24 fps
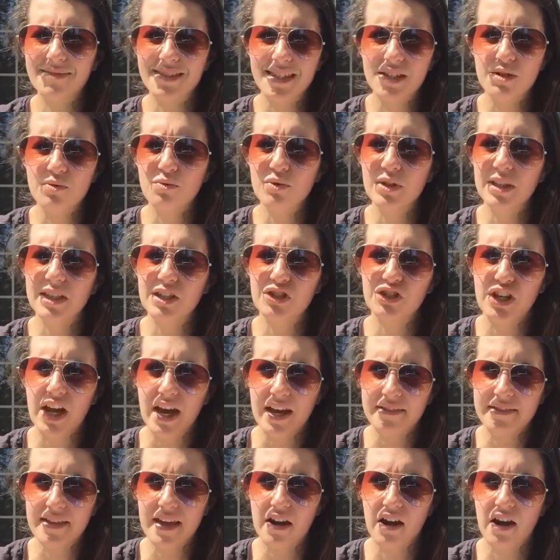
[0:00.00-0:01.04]
didn't really
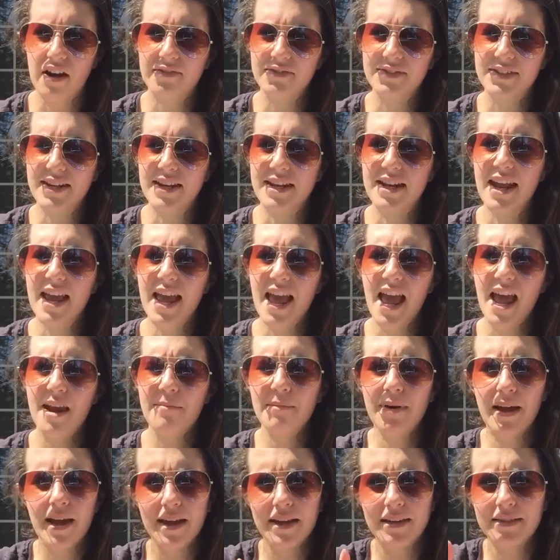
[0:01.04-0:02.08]
check that often,
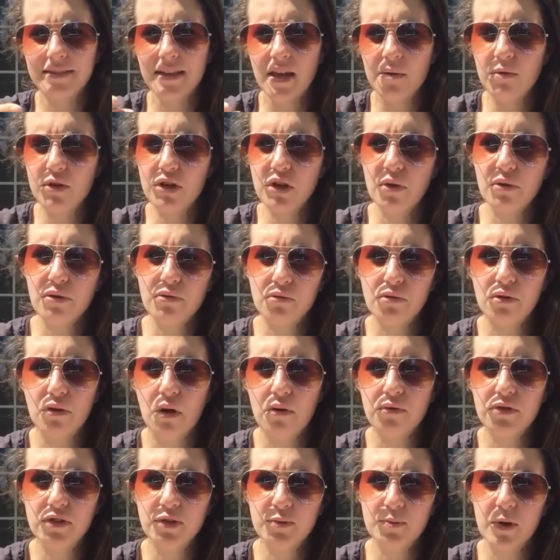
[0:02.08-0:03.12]
and my son would go through
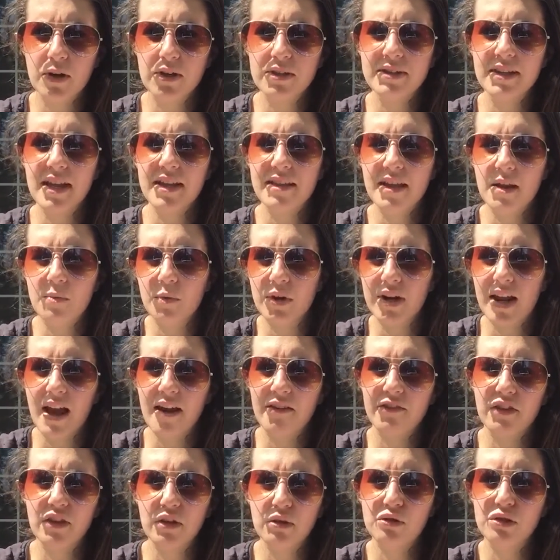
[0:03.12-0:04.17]
growth spurts, and then we'd
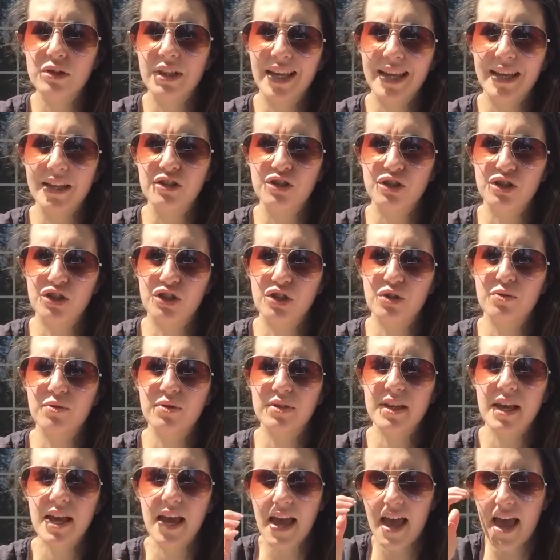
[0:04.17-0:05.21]
have huge leakage
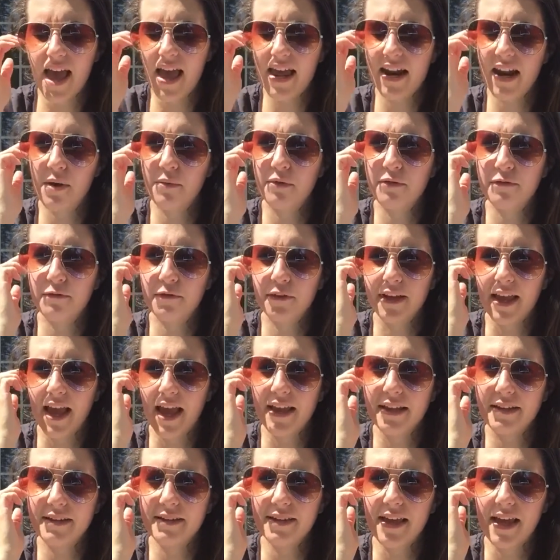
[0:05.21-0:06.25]
issues, and I would
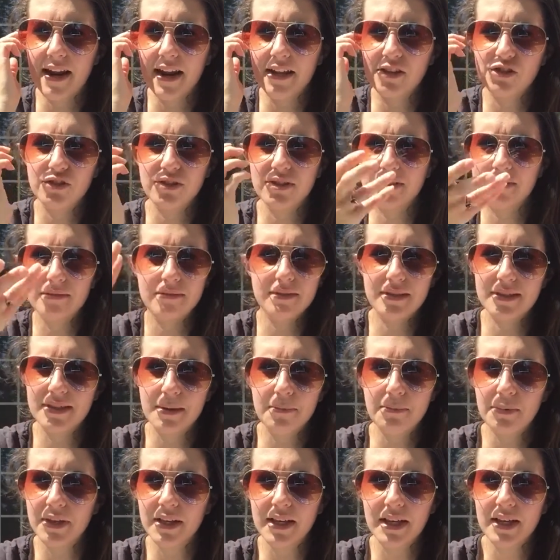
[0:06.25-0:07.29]
forget that I just
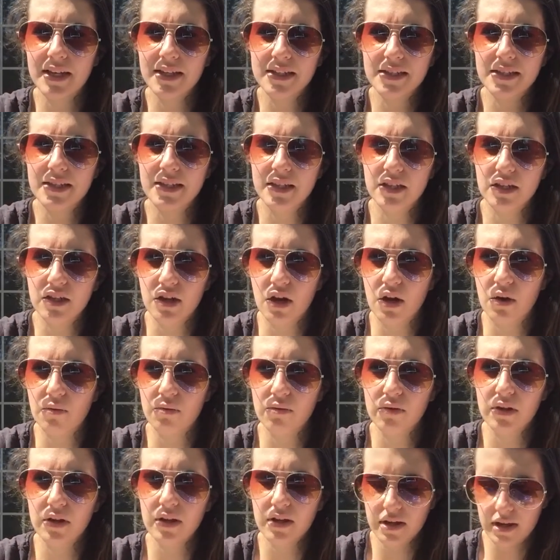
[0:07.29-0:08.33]
simply needed
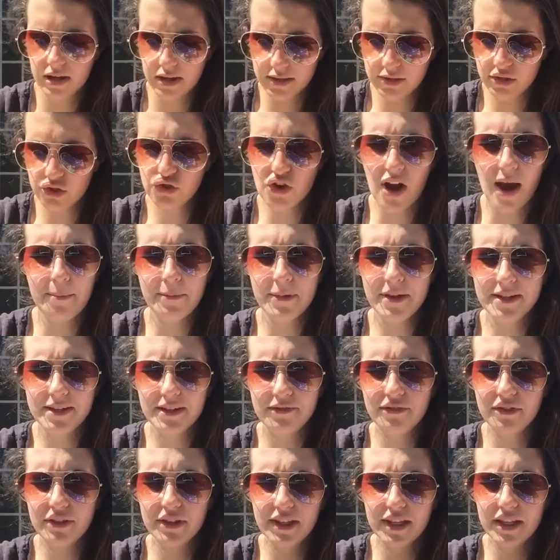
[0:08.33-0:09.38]
to, strap it
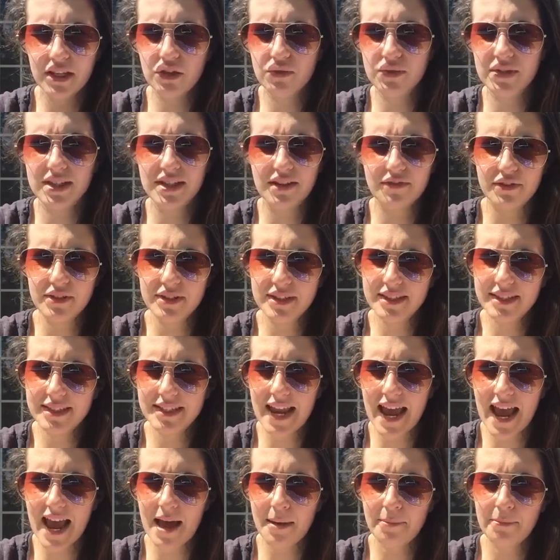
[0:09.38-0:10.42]
differently, use a different
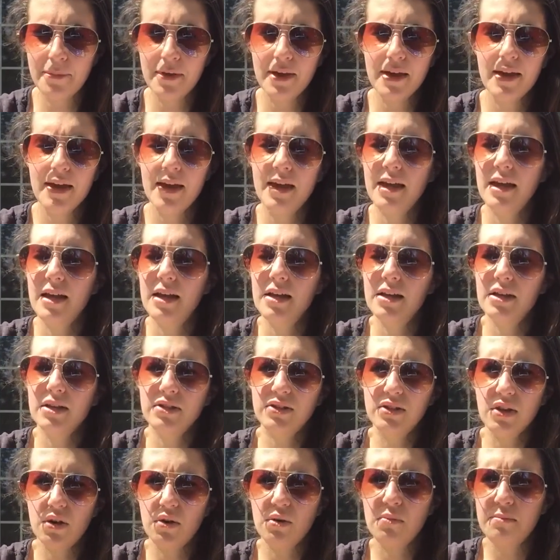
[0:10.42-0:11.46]
snap.
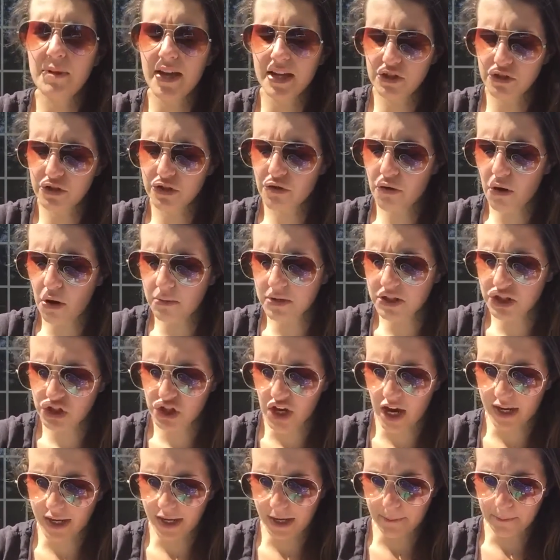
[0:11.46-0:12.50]
So make sure you're always
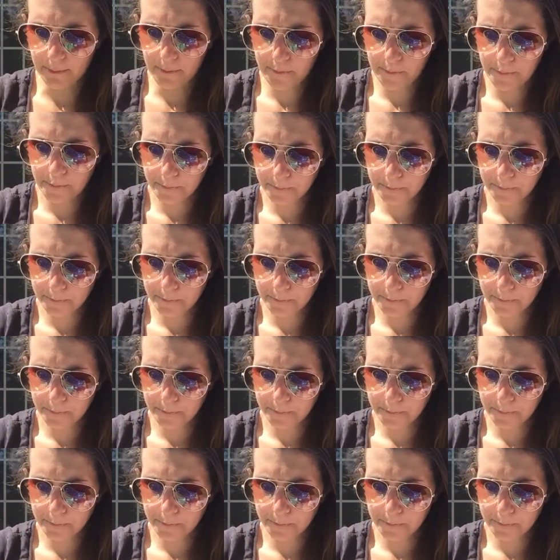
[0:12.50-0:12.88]
checking.